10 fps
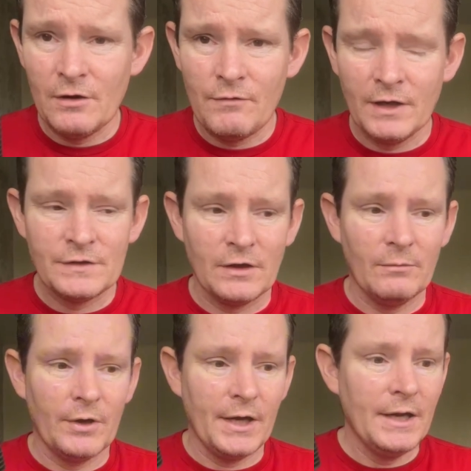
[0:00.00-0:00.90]
runtime
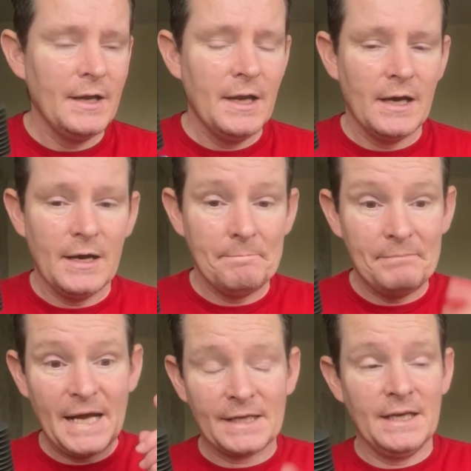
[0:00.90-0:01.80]
on it,
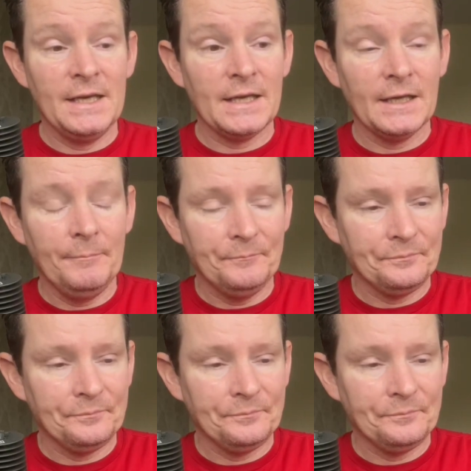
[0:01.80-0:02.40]
back in here.